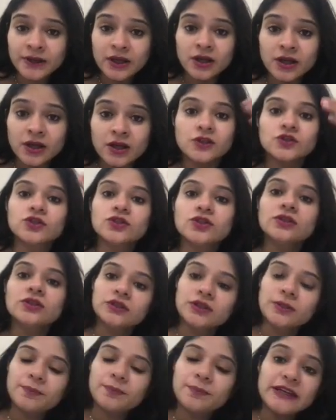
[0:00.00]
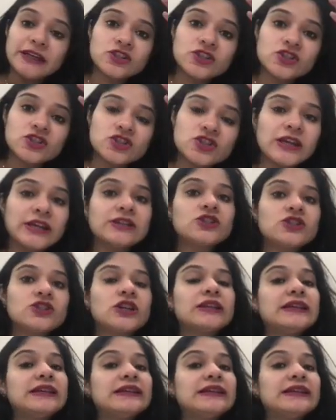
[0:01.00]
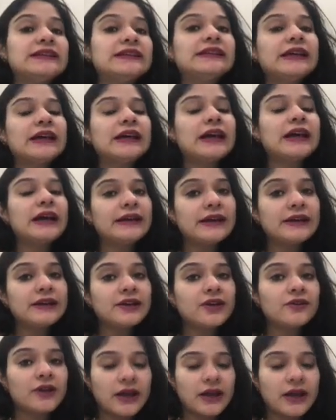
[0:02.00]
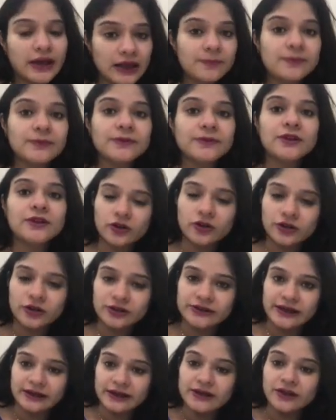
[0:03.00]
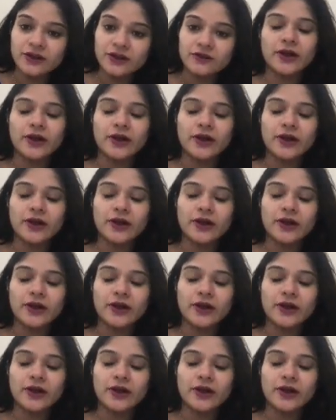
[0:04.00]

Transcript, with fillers: So the pH change can easily help the doctors identify